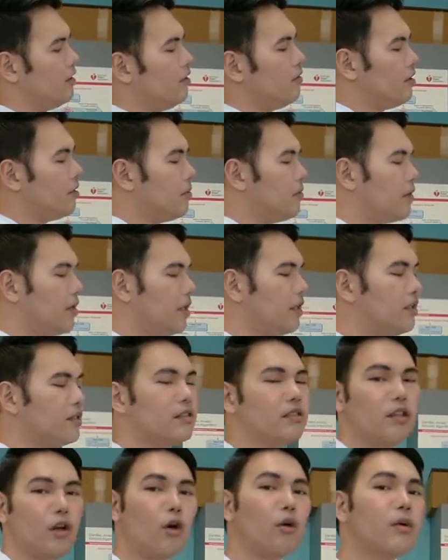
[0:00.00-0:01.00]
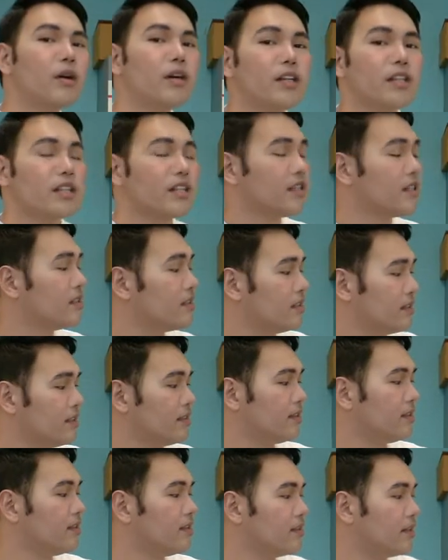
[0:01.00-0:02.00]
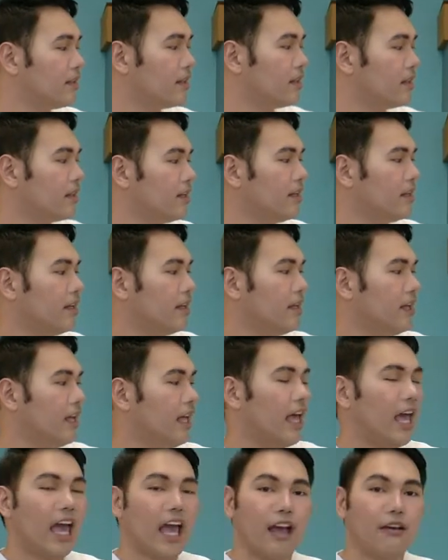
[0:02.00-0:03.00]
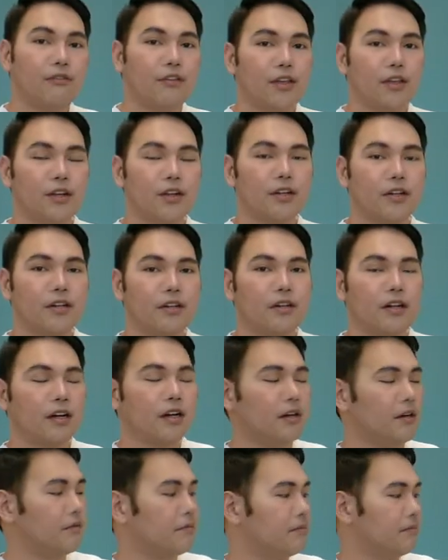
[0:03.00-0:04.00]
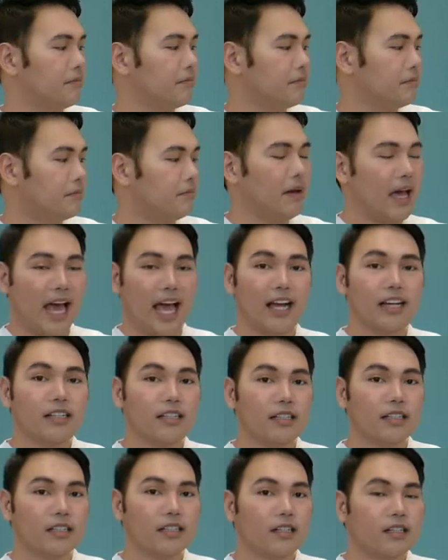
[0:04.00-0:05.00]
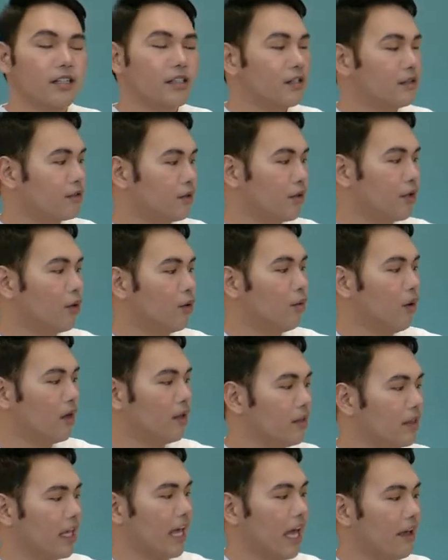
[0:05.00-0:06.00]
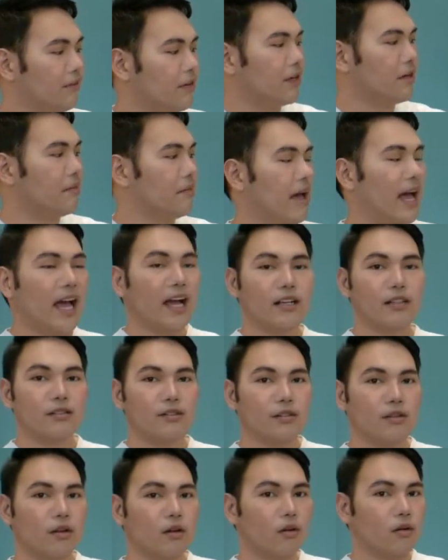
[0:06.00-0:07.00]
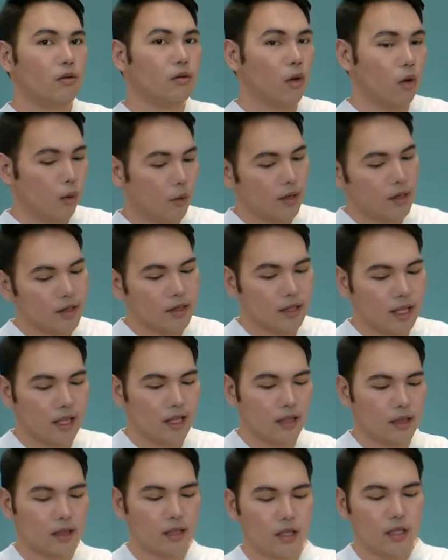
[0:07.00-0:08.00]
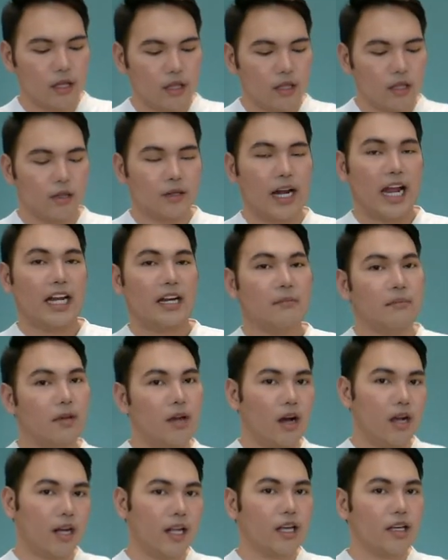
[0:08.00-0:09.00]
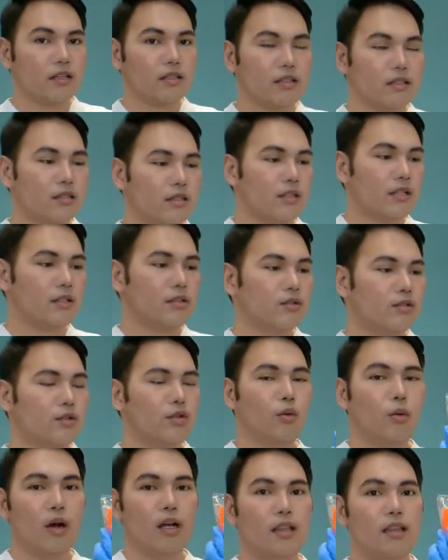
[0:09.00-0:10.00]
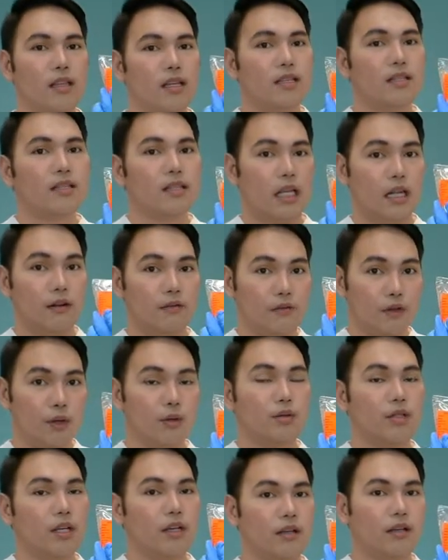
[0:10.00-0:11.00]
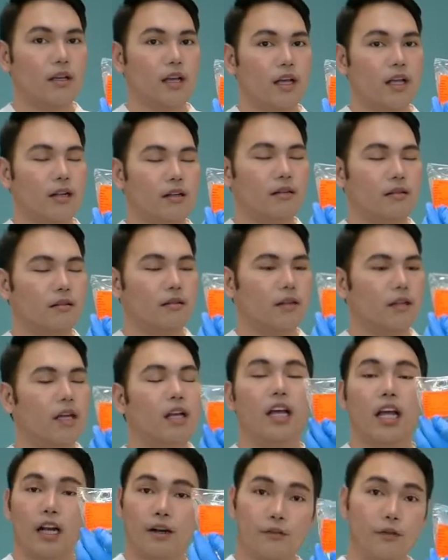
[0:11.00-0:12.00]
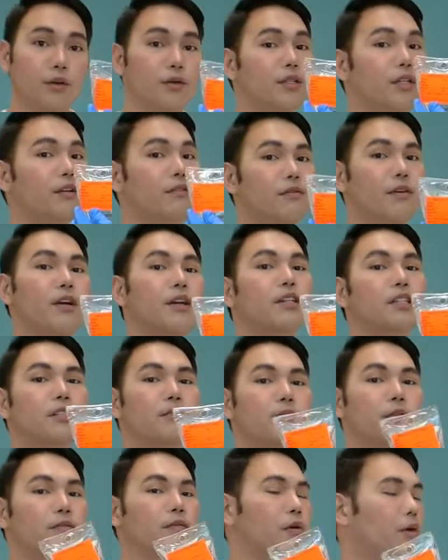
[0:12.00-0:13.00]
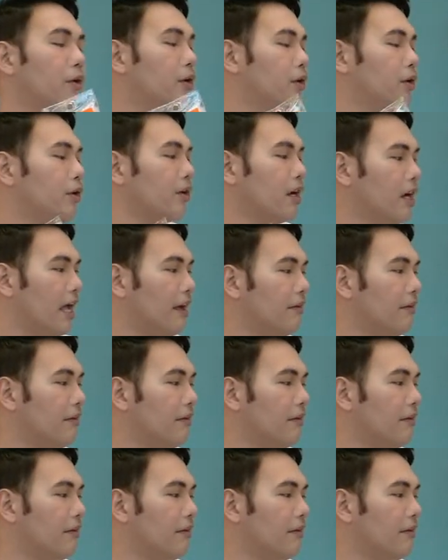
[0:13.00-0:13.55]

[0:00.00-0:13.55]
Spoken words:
We're putting this lower because this is the heavier bag. So you want the heavier bag to go lower than your antibiotics, since you want this infusing first before your